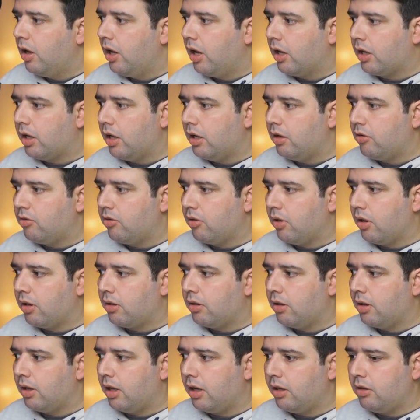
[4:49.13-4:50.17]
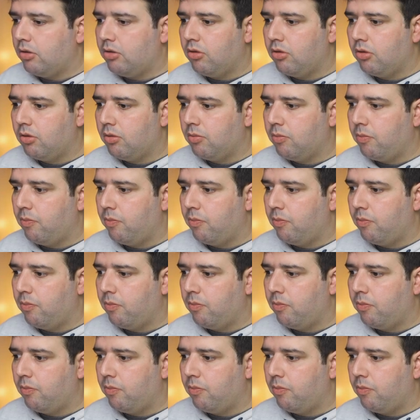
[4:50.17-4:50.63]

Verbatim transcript: I can select the light